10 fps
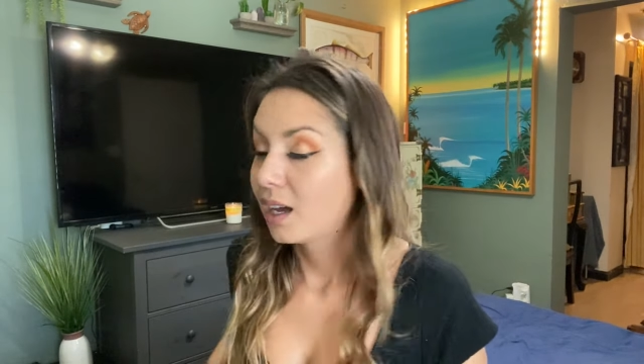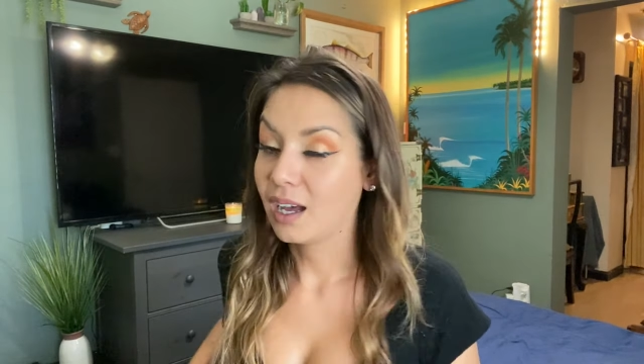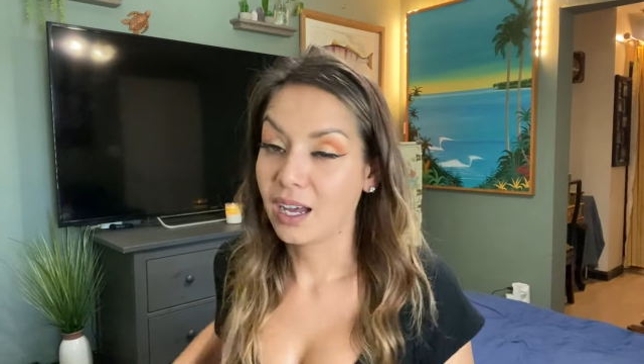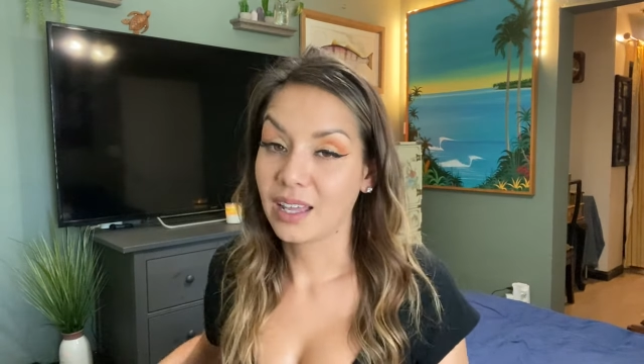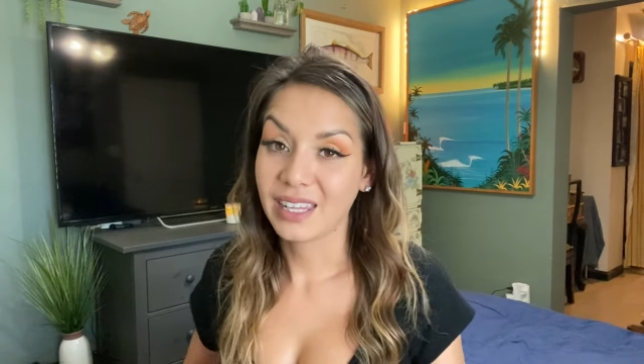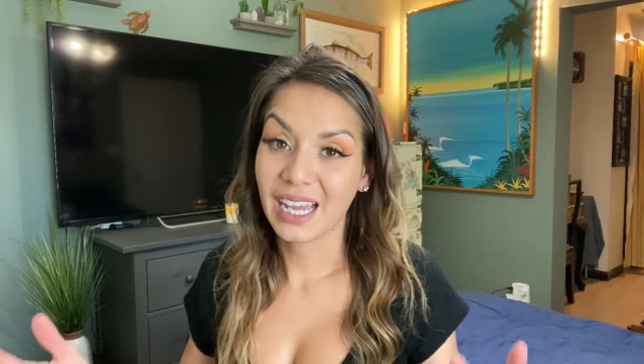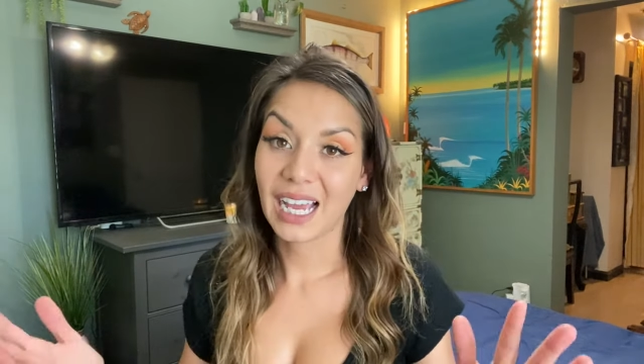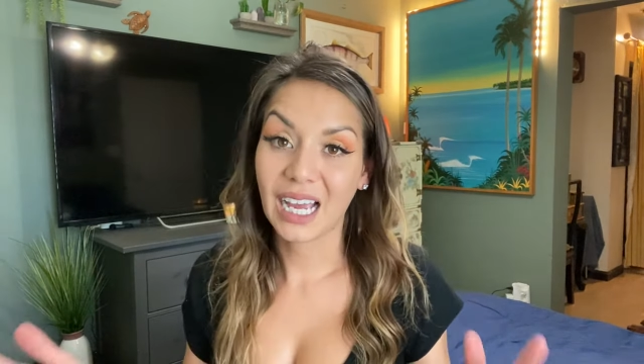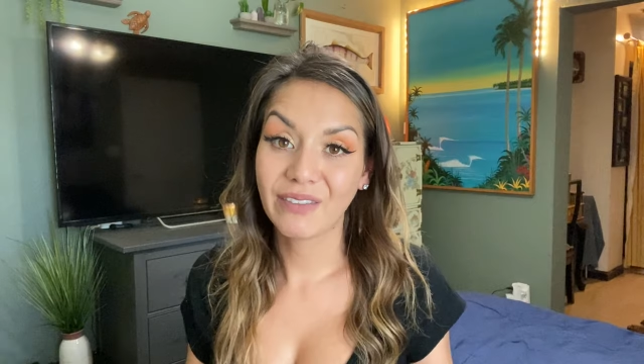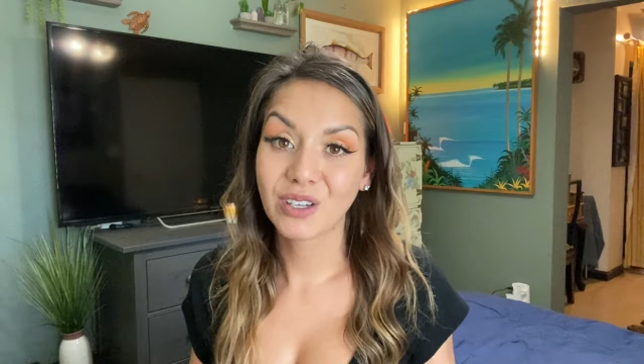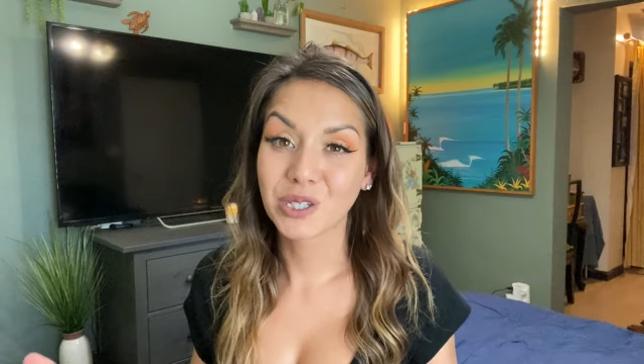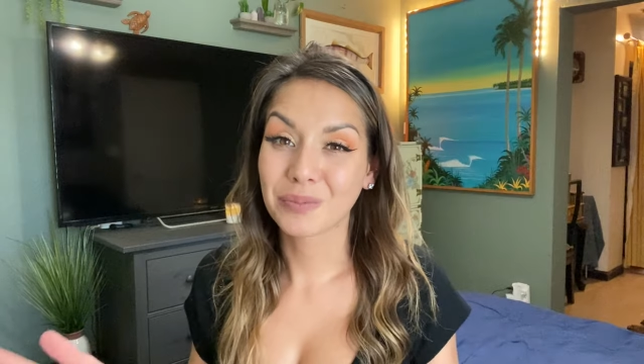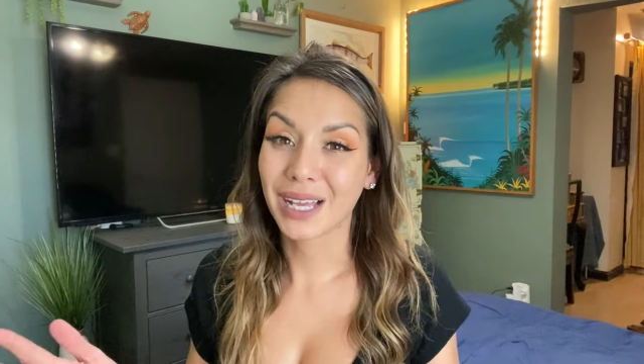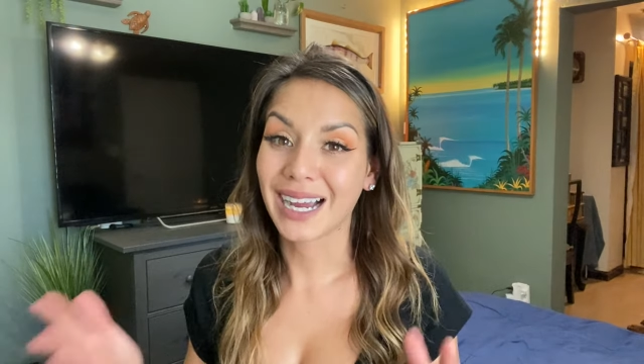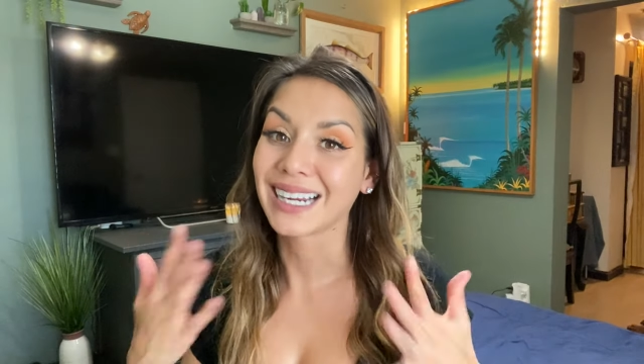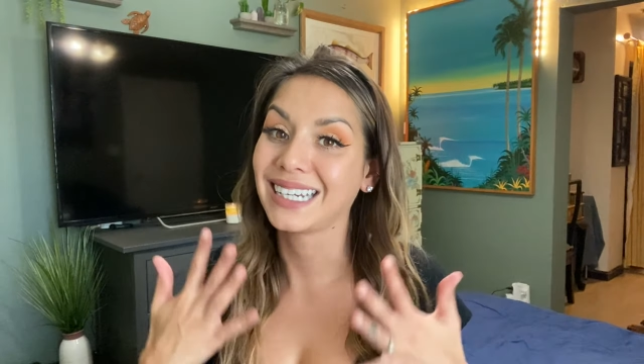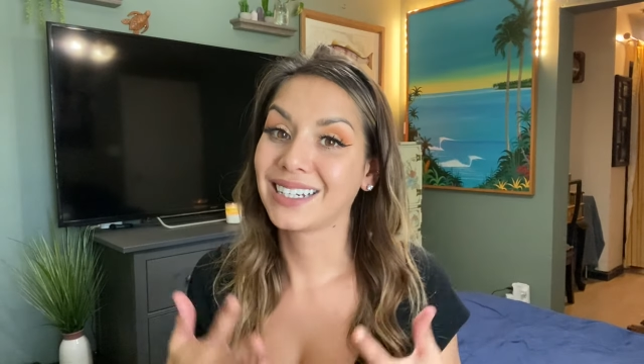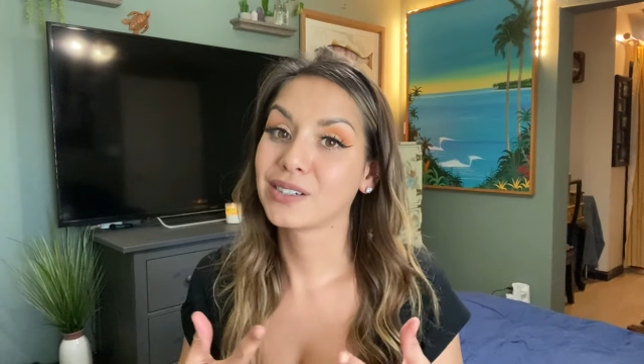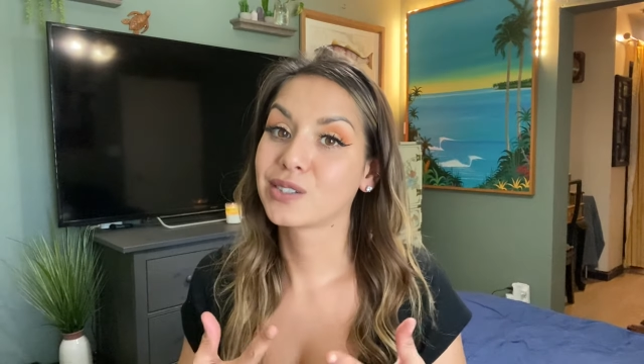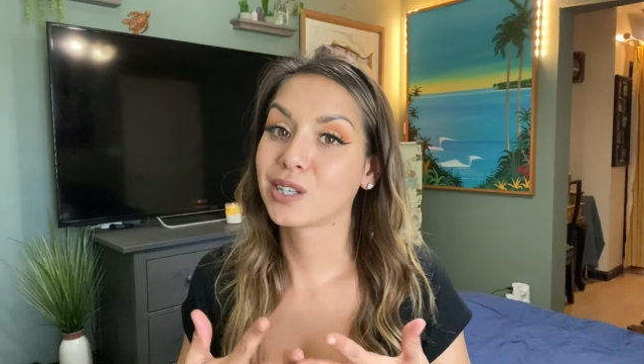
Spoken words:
They have those black nails,